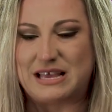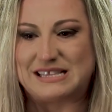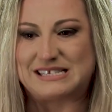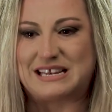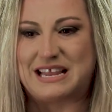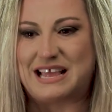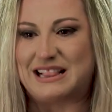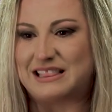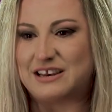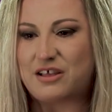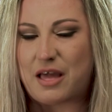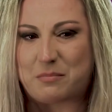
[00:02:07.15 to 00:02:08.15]
It's a
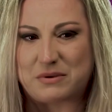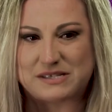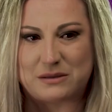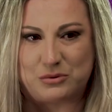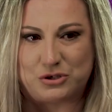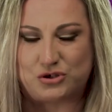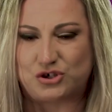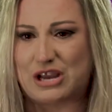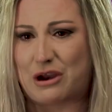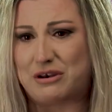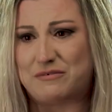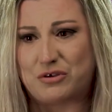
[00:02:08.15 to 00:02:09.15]
little Episcopal church. I
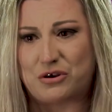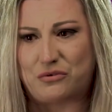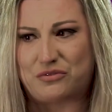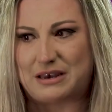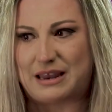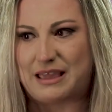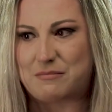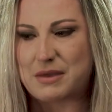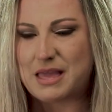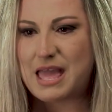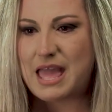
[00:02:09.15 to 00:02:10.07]
don't even know the name.